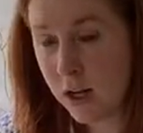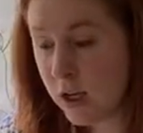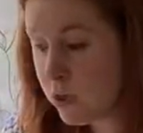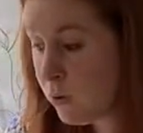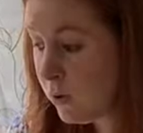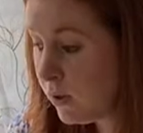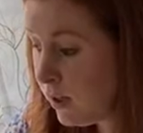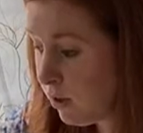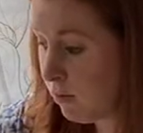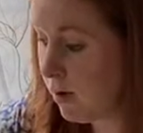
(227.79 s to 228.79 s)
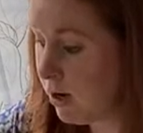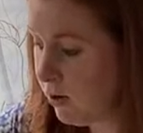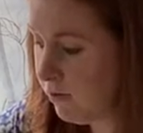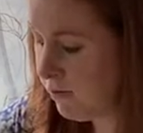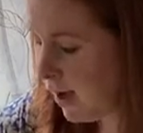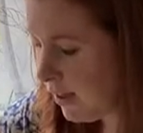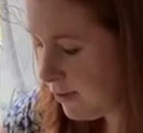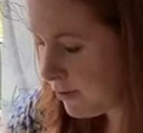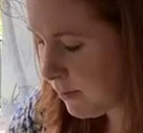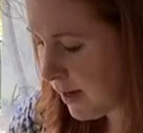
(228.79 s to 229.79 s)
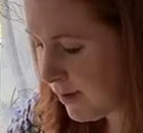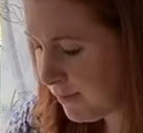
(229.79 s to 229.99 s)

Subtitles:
to a little one who follows me.